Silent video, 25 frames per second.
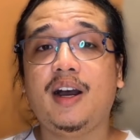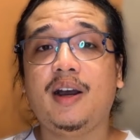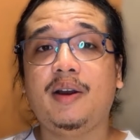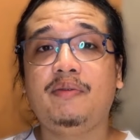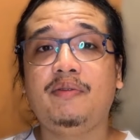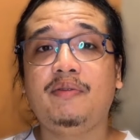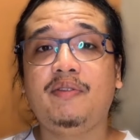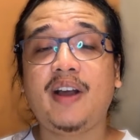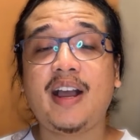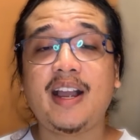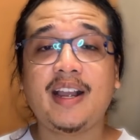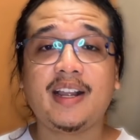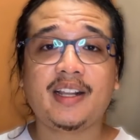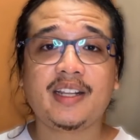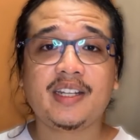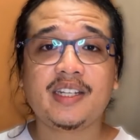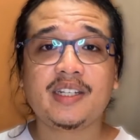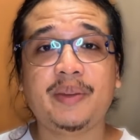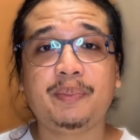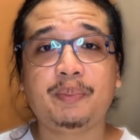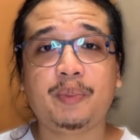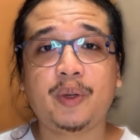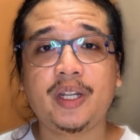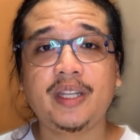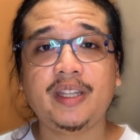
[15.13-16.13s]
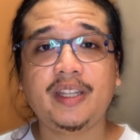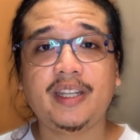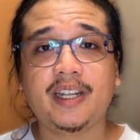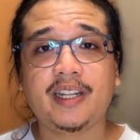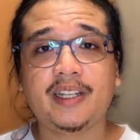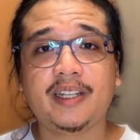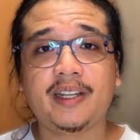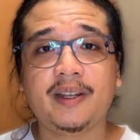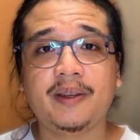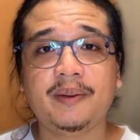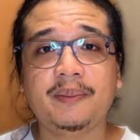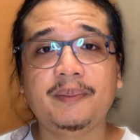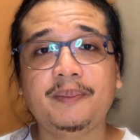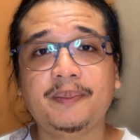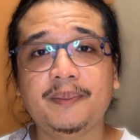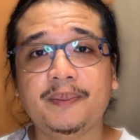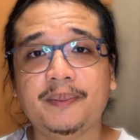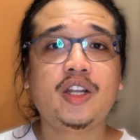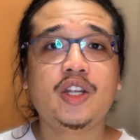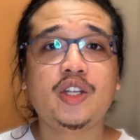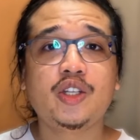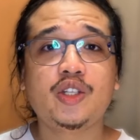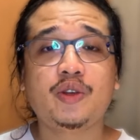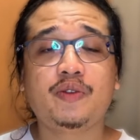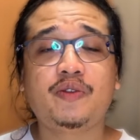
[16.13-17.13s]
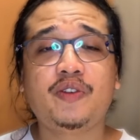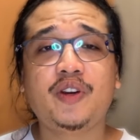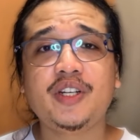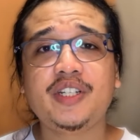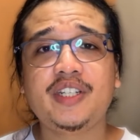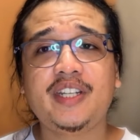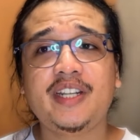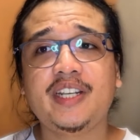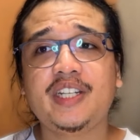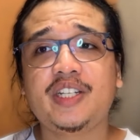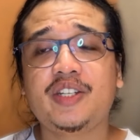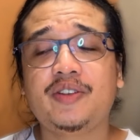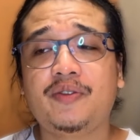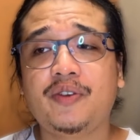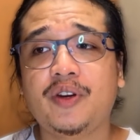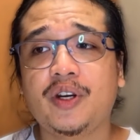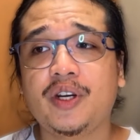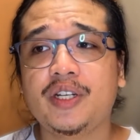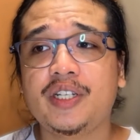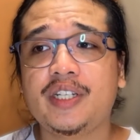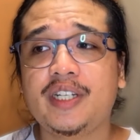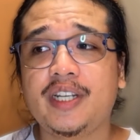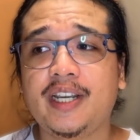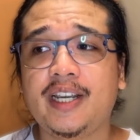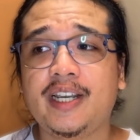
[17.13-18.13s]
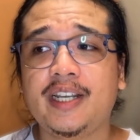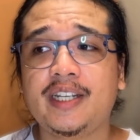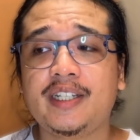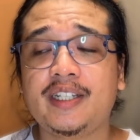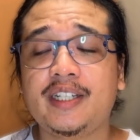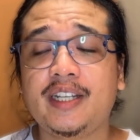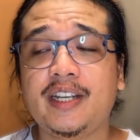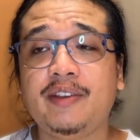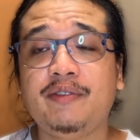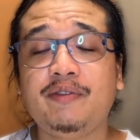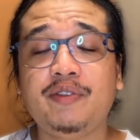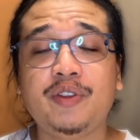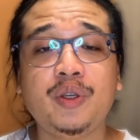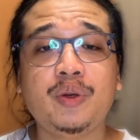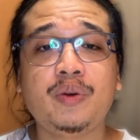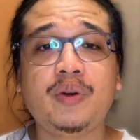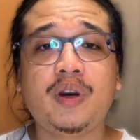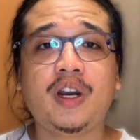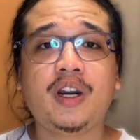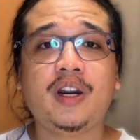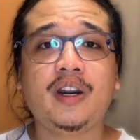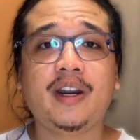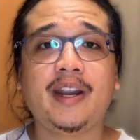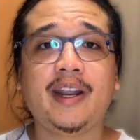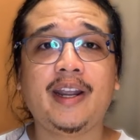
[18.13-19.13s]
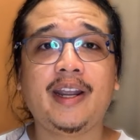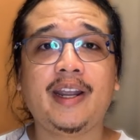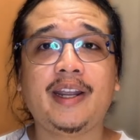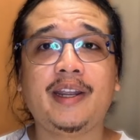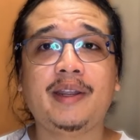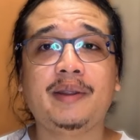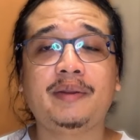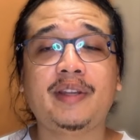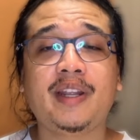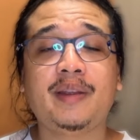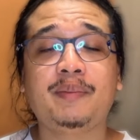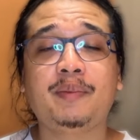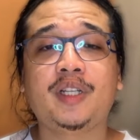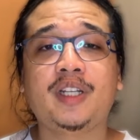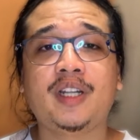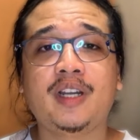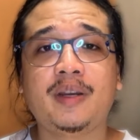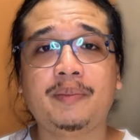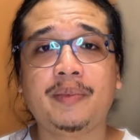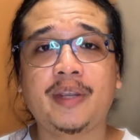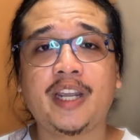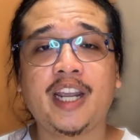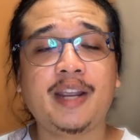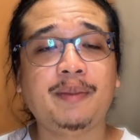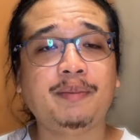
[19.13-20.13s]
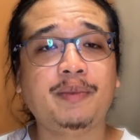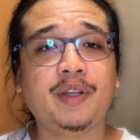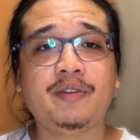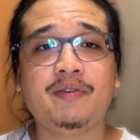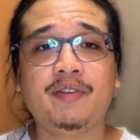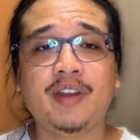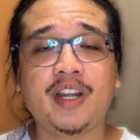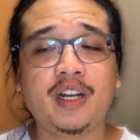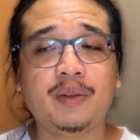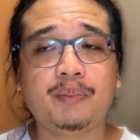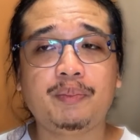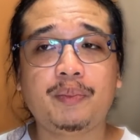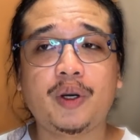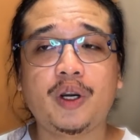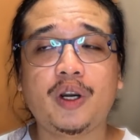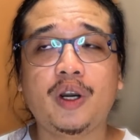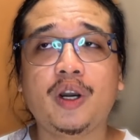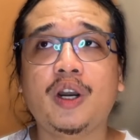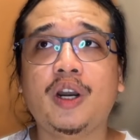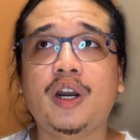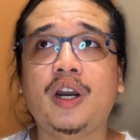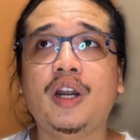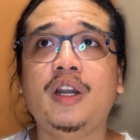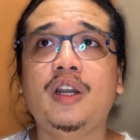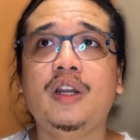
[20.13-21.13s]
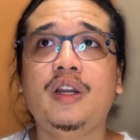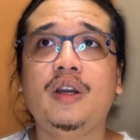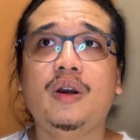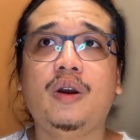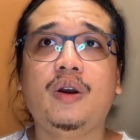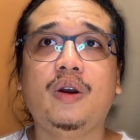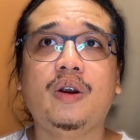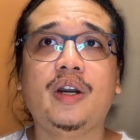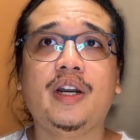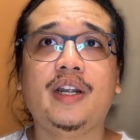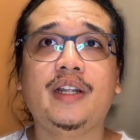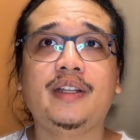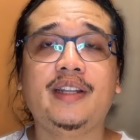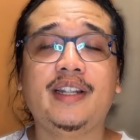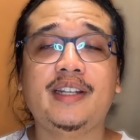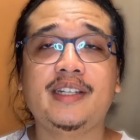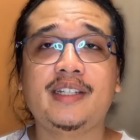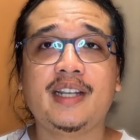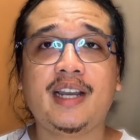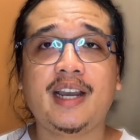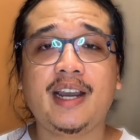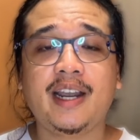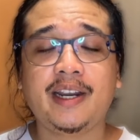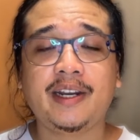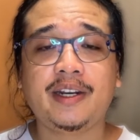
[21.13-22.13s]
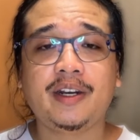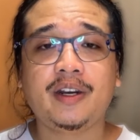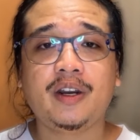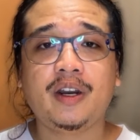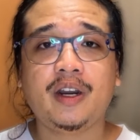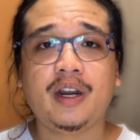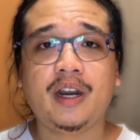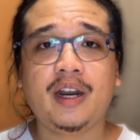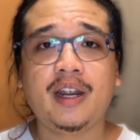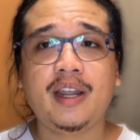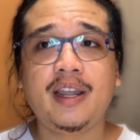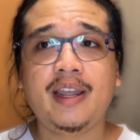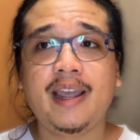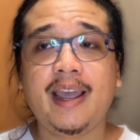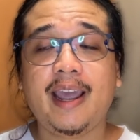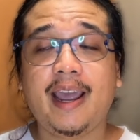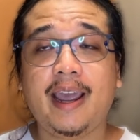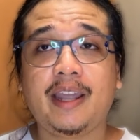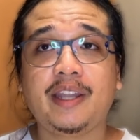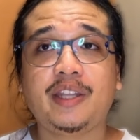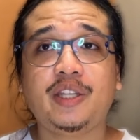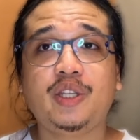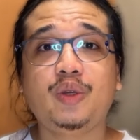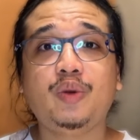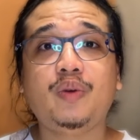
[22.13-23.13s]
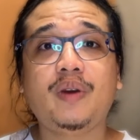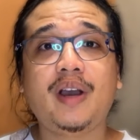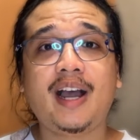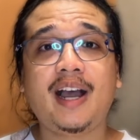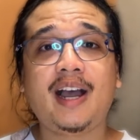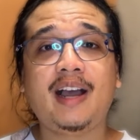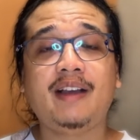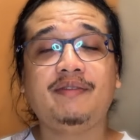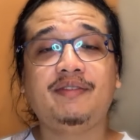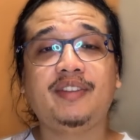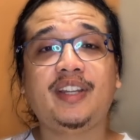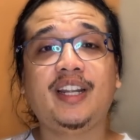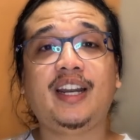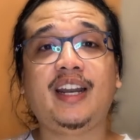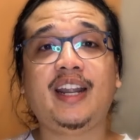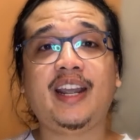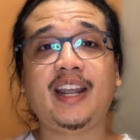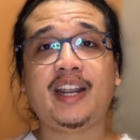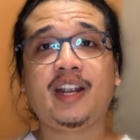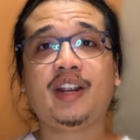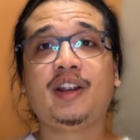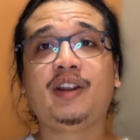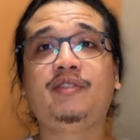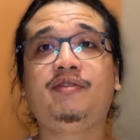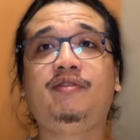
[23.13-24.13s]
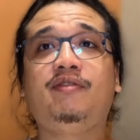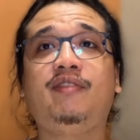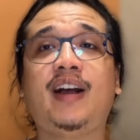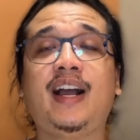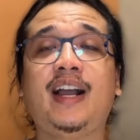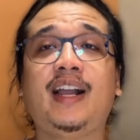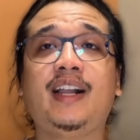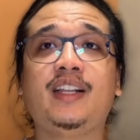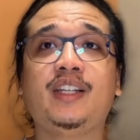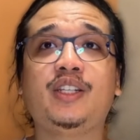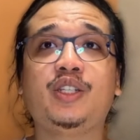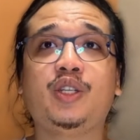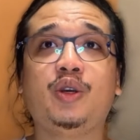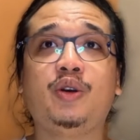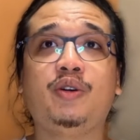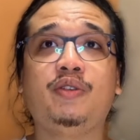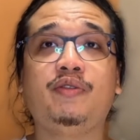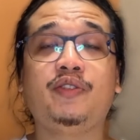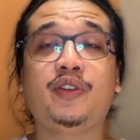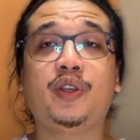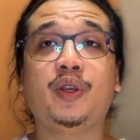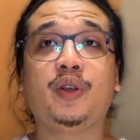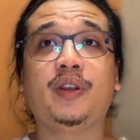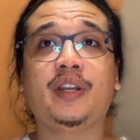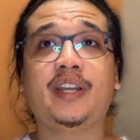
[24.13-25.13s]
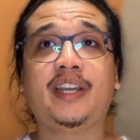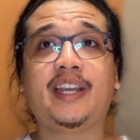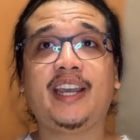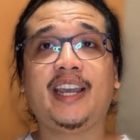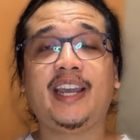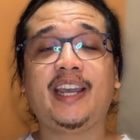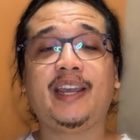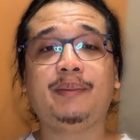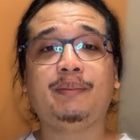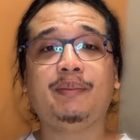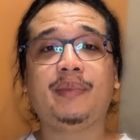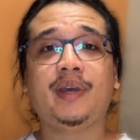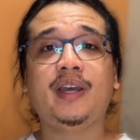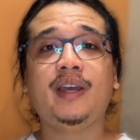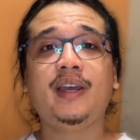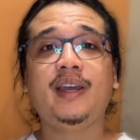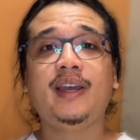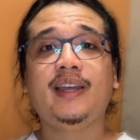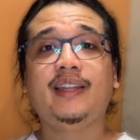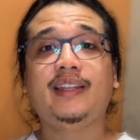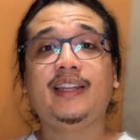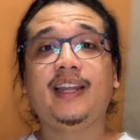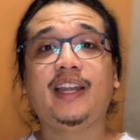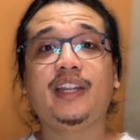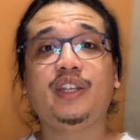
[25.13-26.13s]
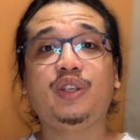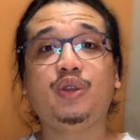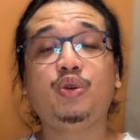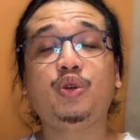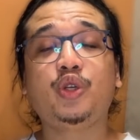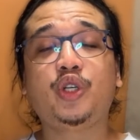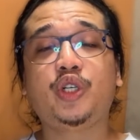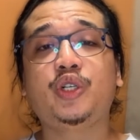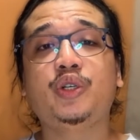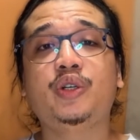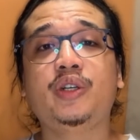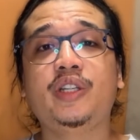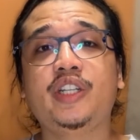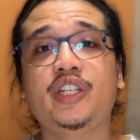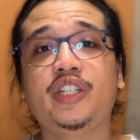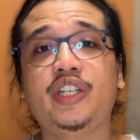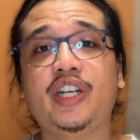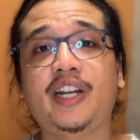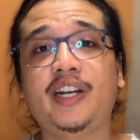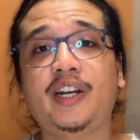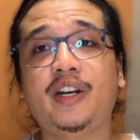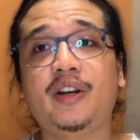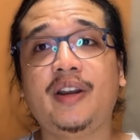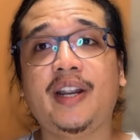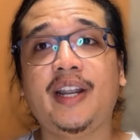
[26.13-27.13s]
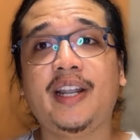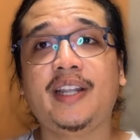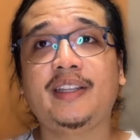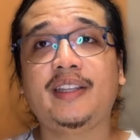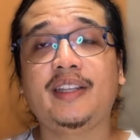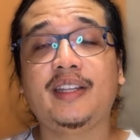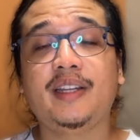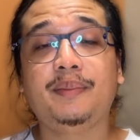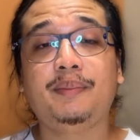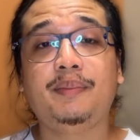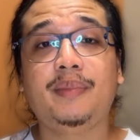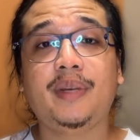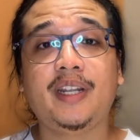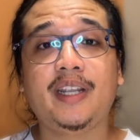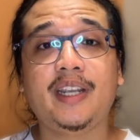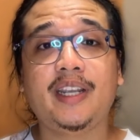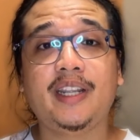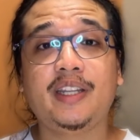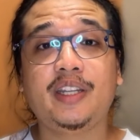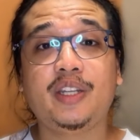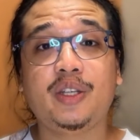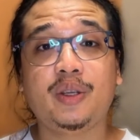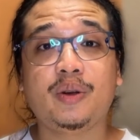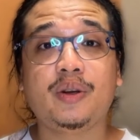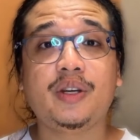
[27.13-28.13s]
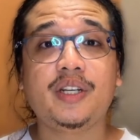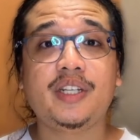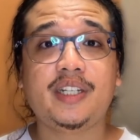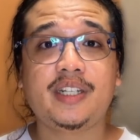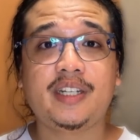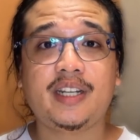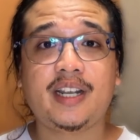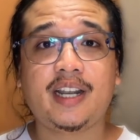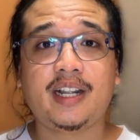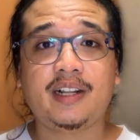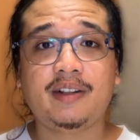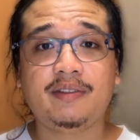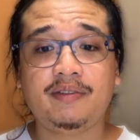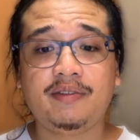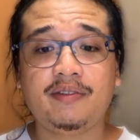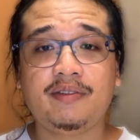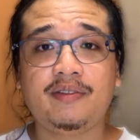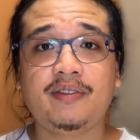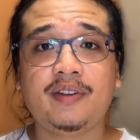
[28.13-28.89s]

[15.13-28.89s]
files printed. So first things first is if you are a tabletop game developer or a designer and you have the layered files of your game, then you should generate the bleed yourself